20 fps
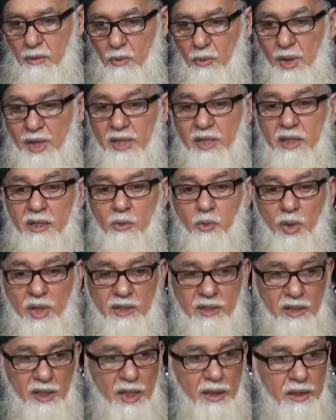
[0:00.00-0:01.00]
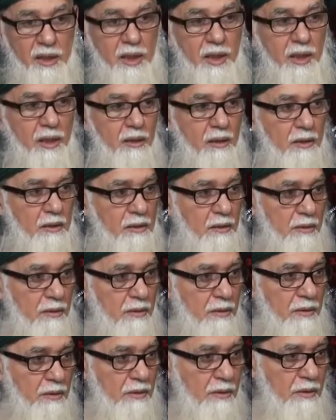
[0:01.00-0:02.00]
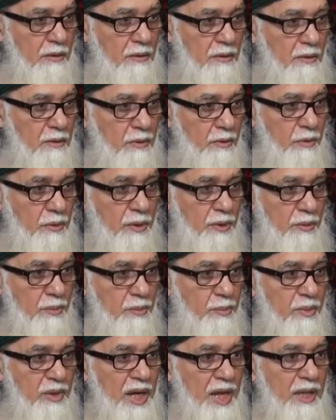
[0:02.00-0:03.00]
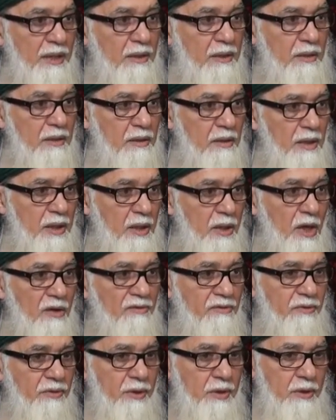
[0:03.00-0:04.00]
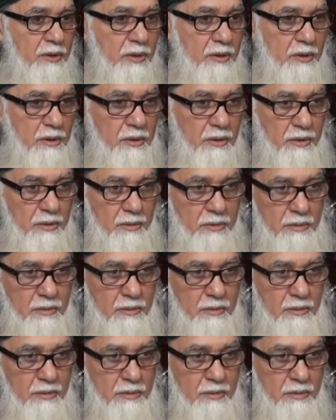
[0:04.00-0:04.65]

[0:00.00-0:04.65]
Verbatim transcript: When it was ready, we planned a conference.